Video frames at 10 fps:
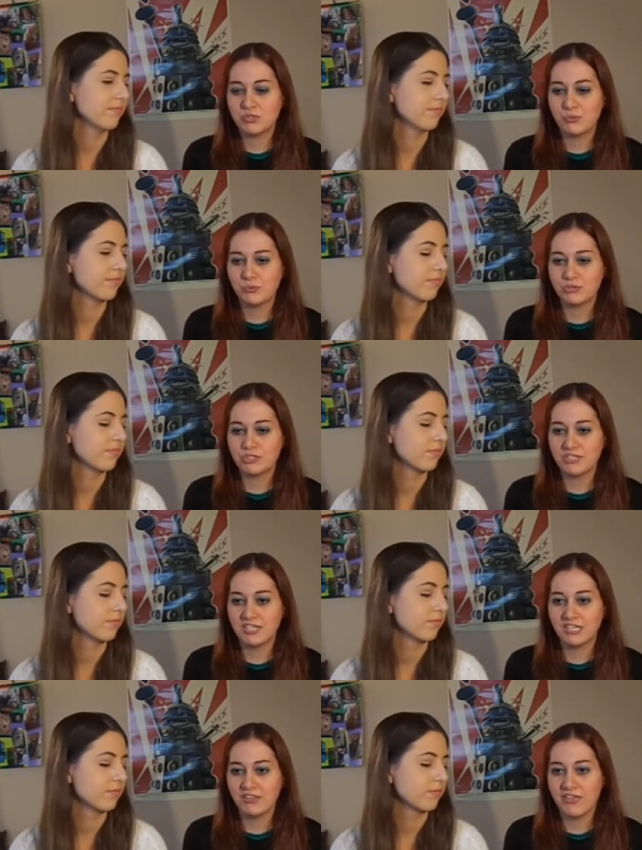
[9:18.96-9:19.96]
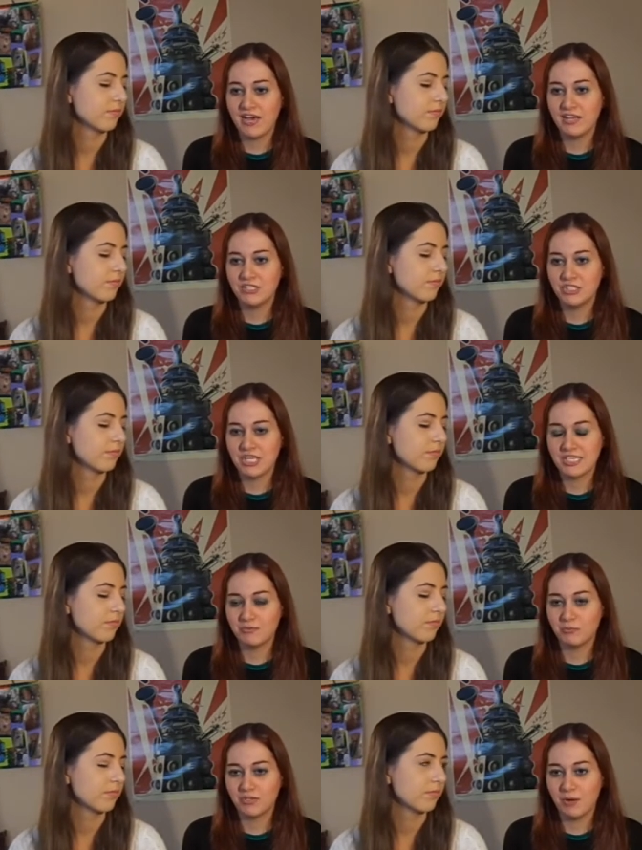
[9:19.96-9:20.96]
Speaker 1: to to kill that that
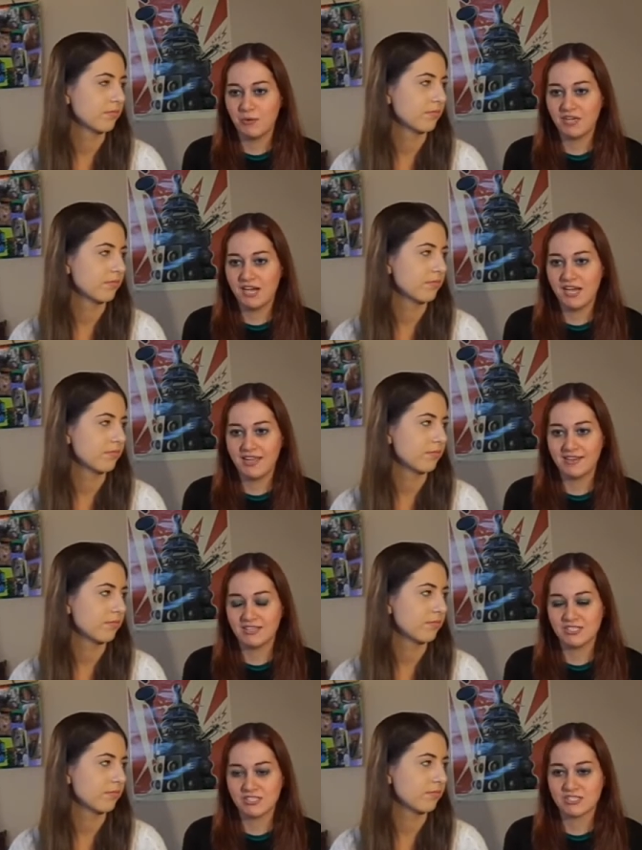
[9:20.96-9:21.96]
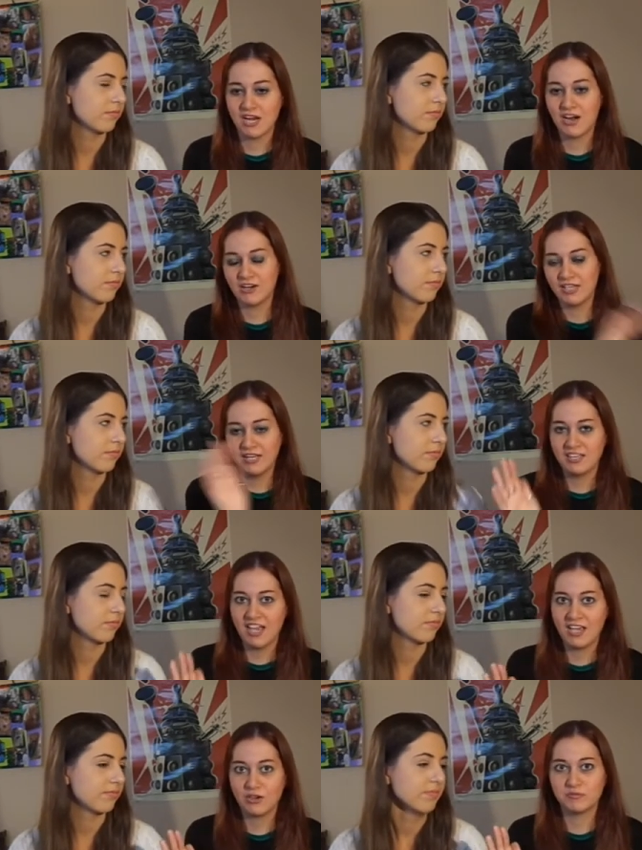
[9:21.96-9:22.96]
one well, that one guy and his entire like
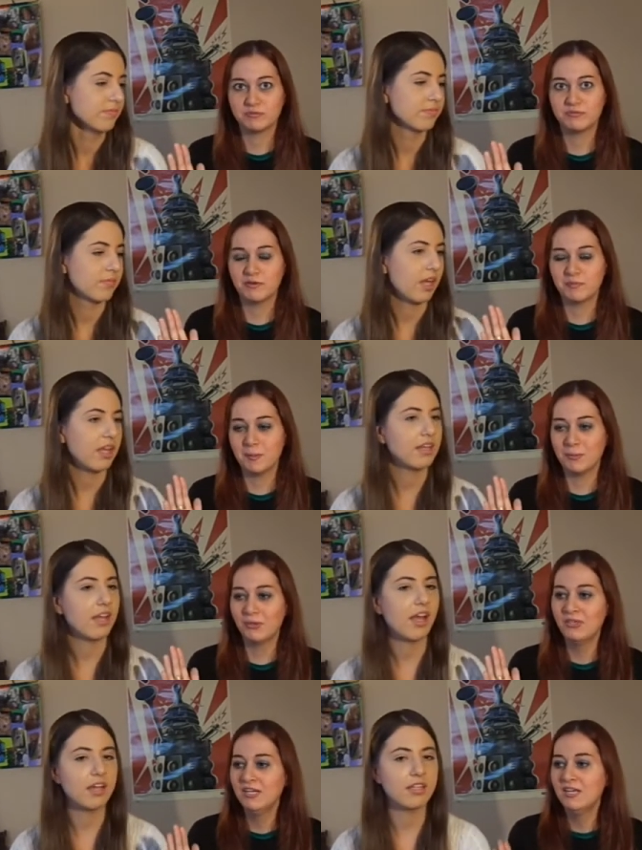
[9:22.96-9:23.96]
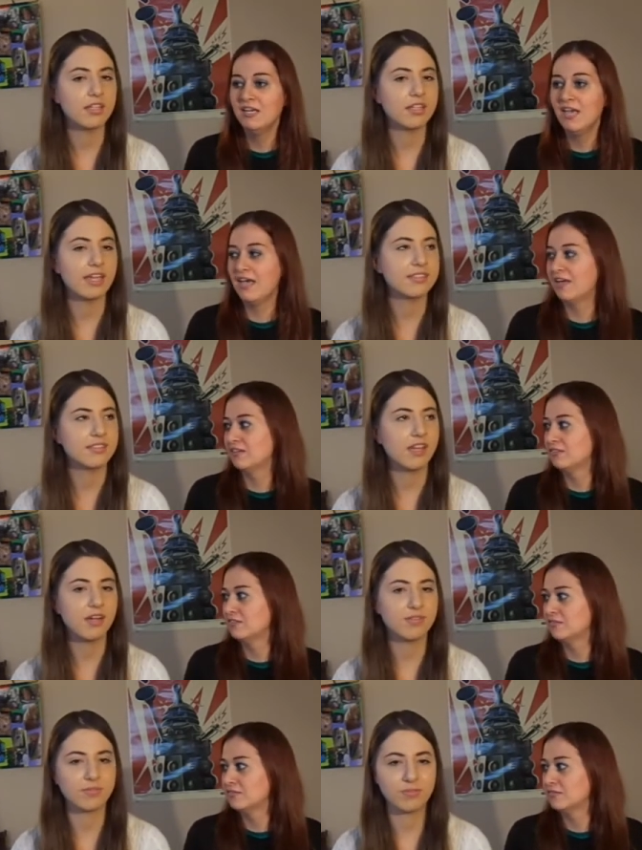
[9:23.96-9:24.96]
gang of, of people,
Speaker 2: that's and
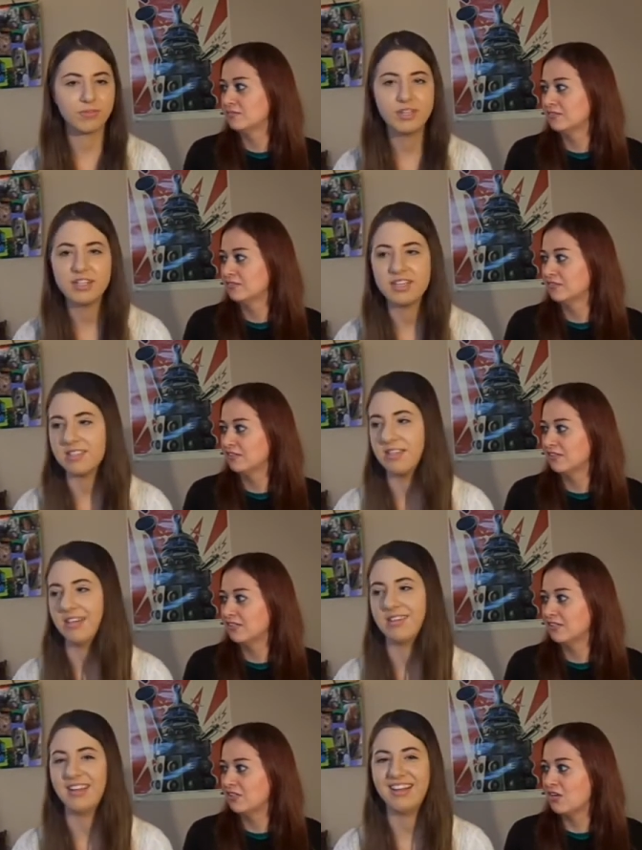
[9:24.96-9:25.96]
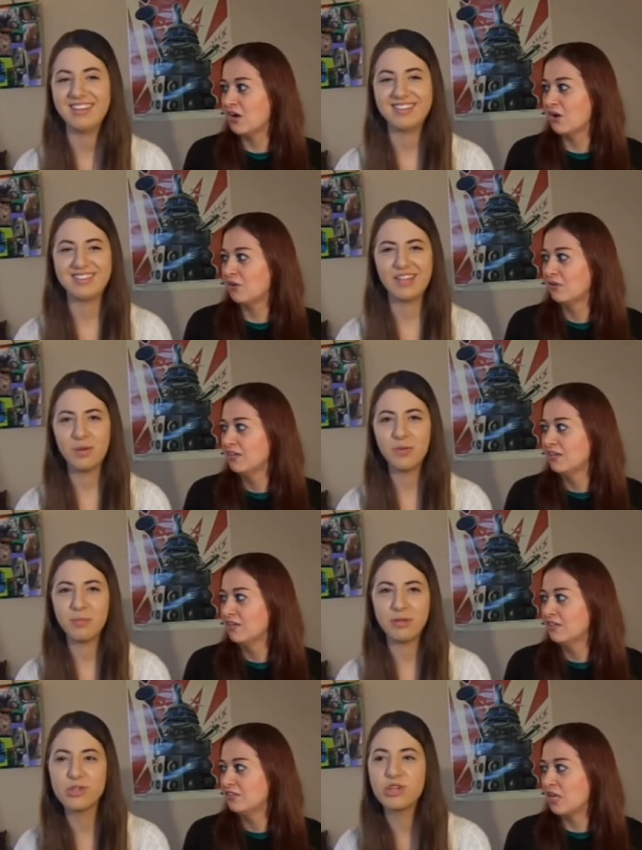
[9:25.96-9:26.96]
not realistic. Like no, they would
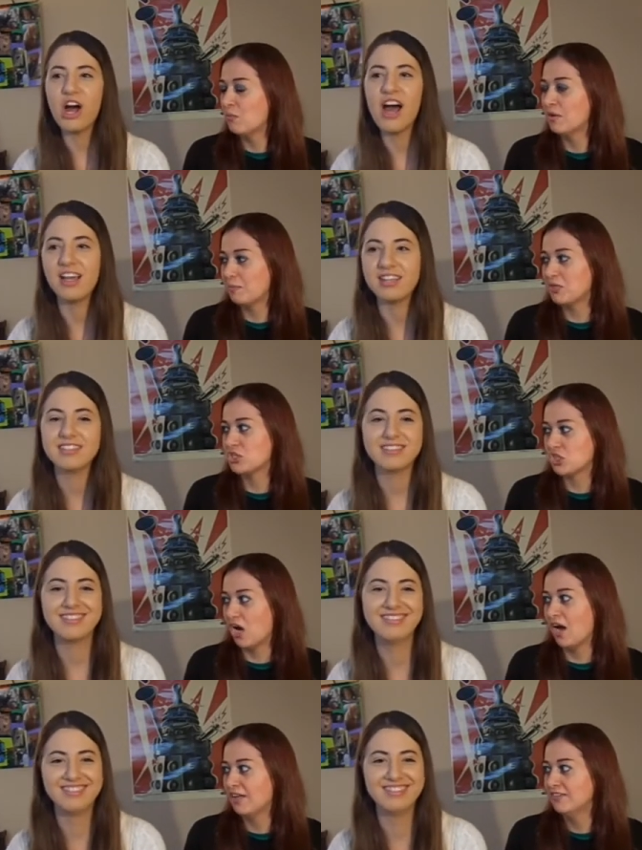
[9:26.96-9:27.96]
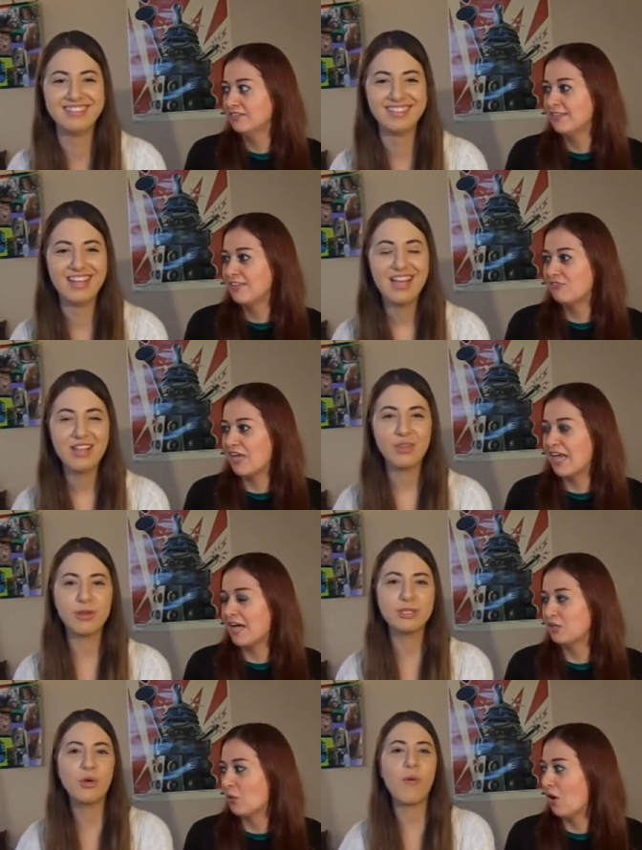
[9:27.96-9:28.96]
have been shot. They would have been shot. And they those
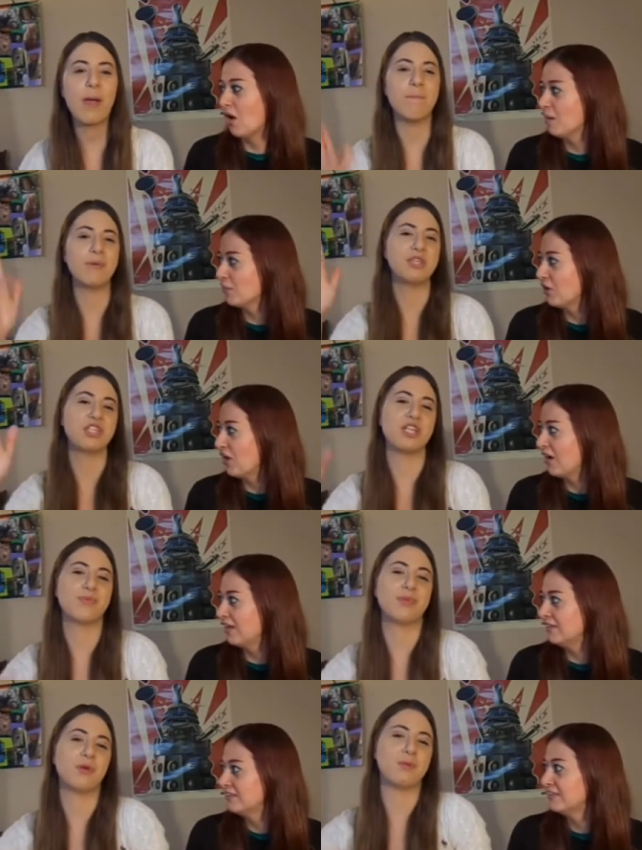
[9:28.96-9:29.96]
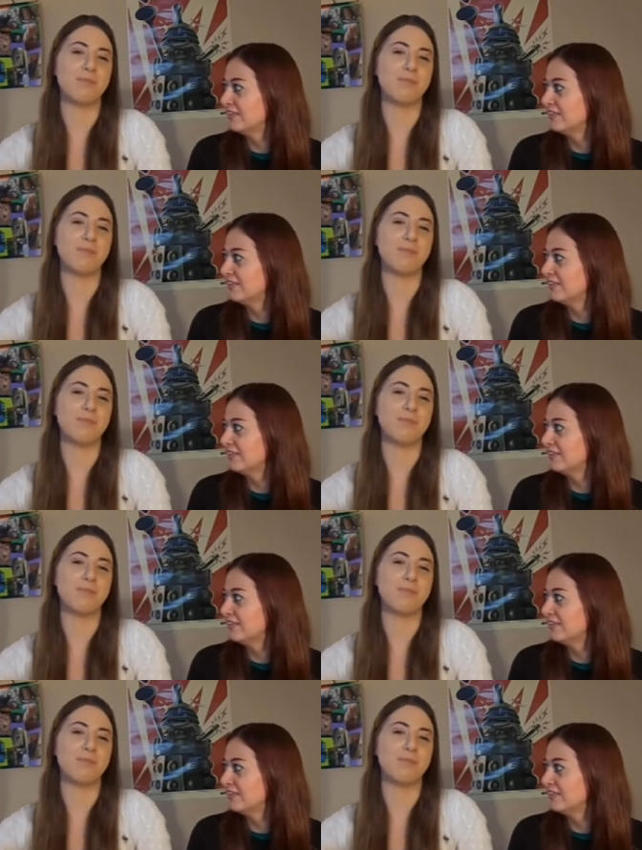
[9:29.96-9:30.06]
had no two white armor bitches with those